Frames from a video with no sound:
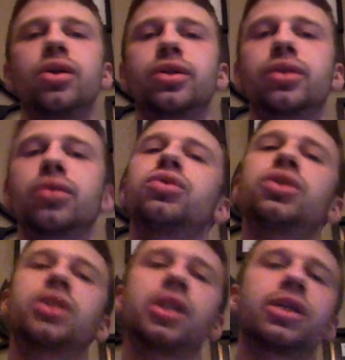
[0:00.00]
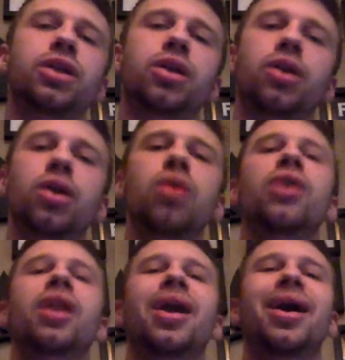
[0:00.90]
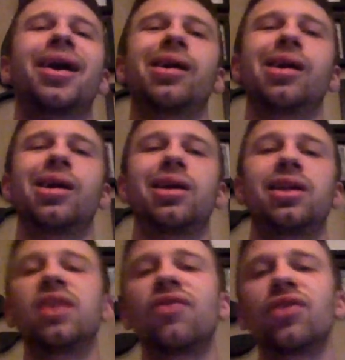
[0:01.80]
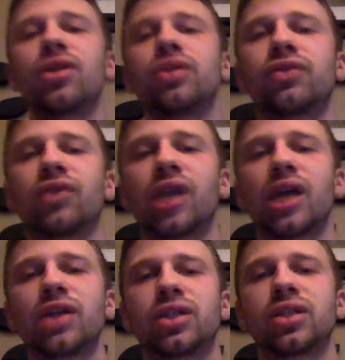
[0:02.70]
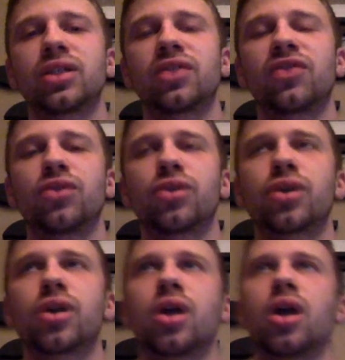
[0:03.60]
So just to let y'all know that I did finish Flash Season 4.